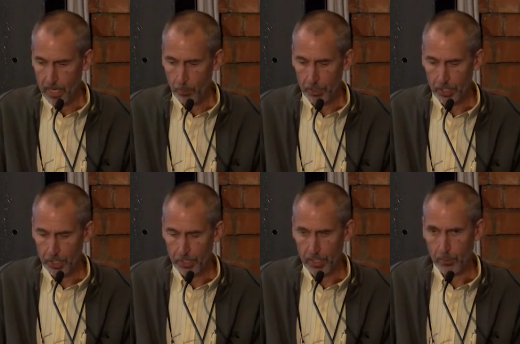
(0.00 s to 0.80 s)
with
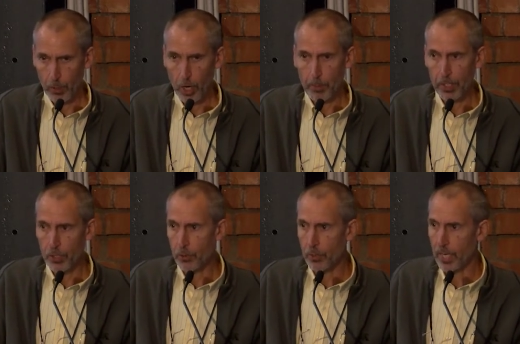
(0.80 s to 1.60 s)
decisions. And we're hoping
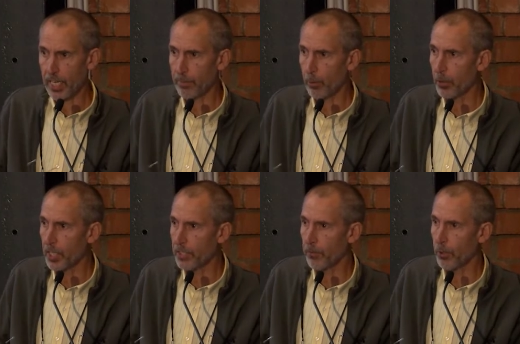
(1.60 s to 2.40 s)
to explore
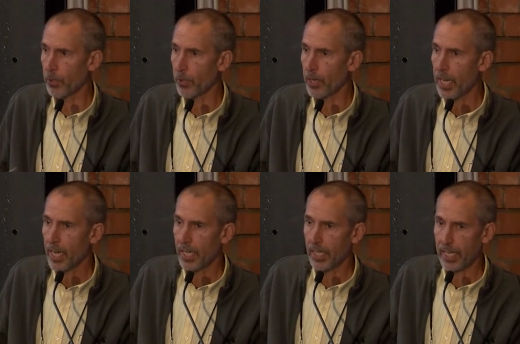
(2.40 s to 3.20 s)
these further
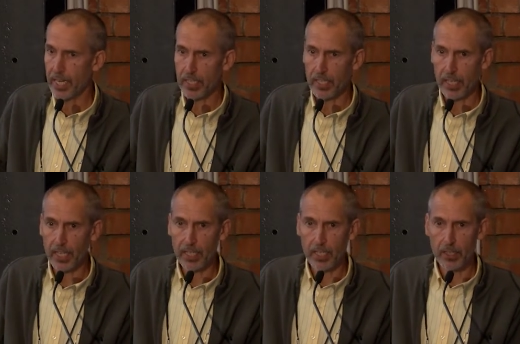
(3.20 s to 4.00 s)
in a case
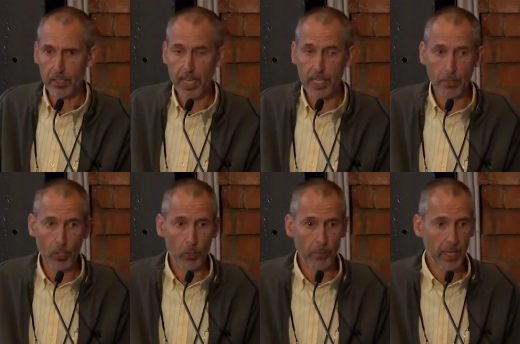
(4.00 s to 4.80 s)
study in Tasman
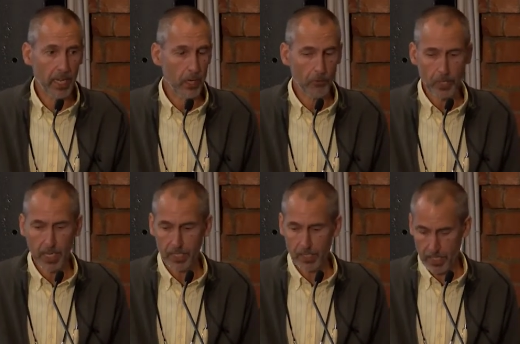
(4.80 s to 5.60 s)
Golden Bay over the
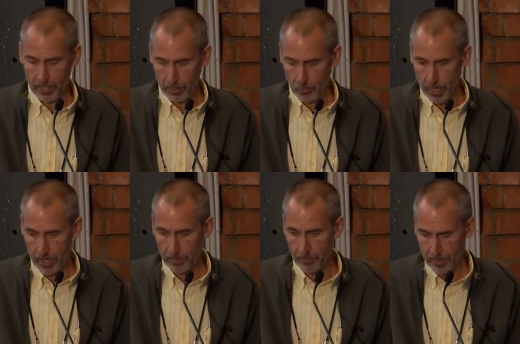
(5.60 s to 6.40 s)
next uh, little
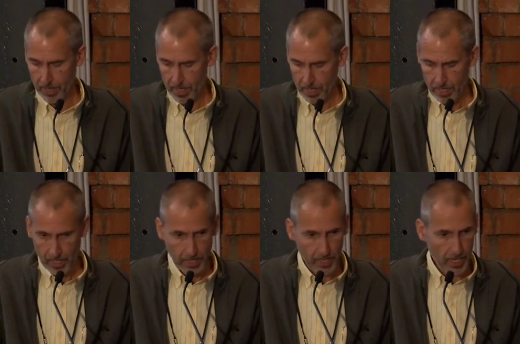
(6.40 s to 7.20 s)
while.
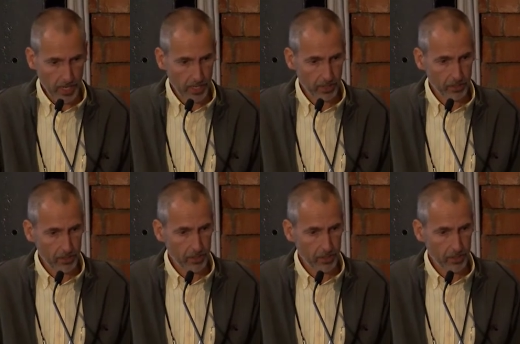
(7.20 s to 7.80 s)
And